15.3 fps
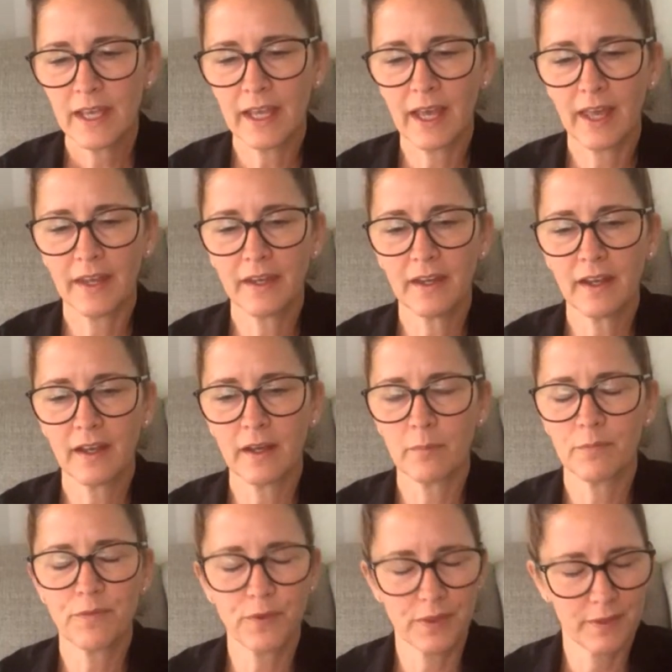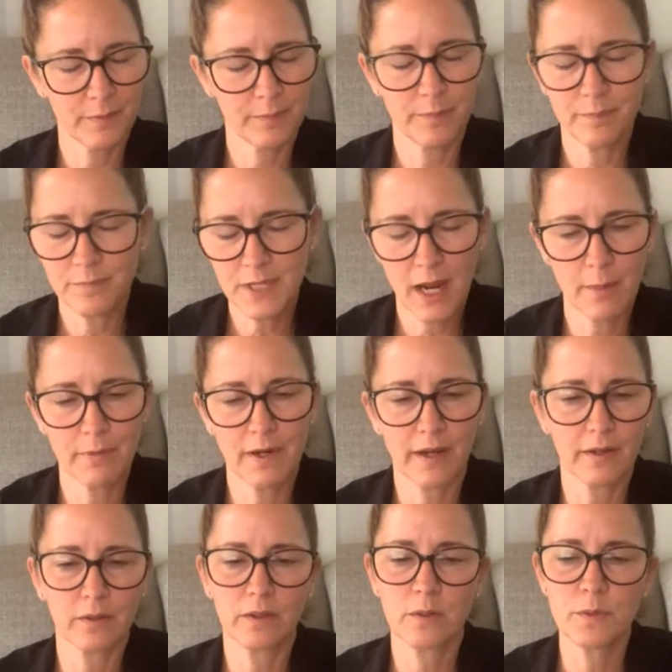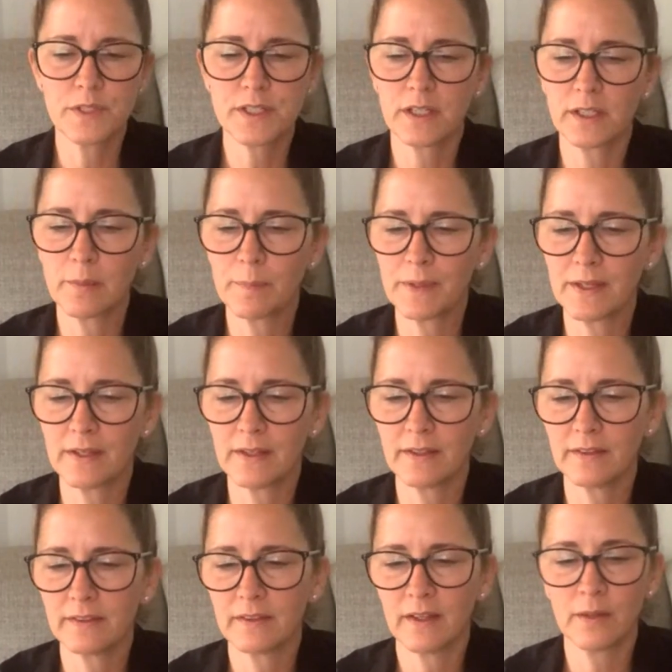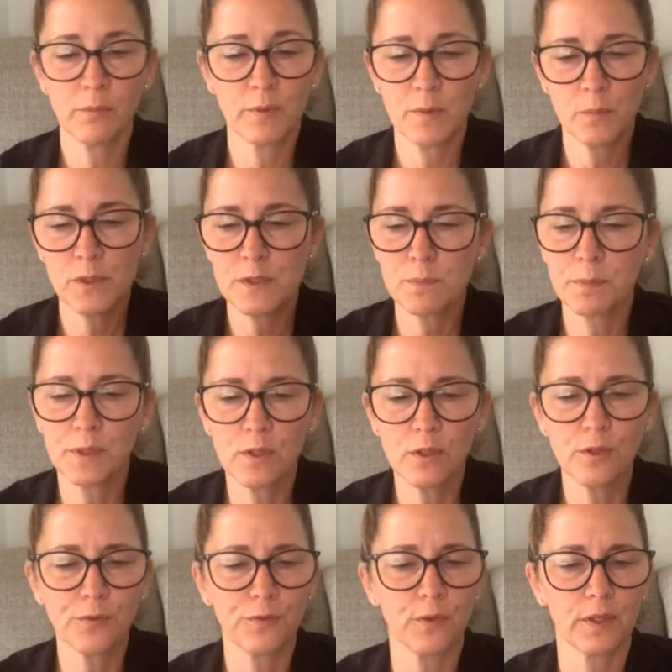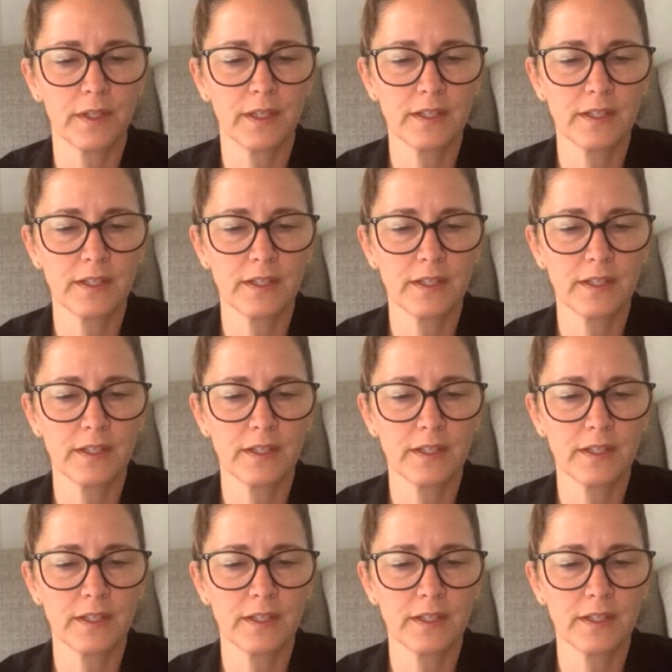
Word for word: and um, for the tabernacle. It was going to be, it, it was beautiful.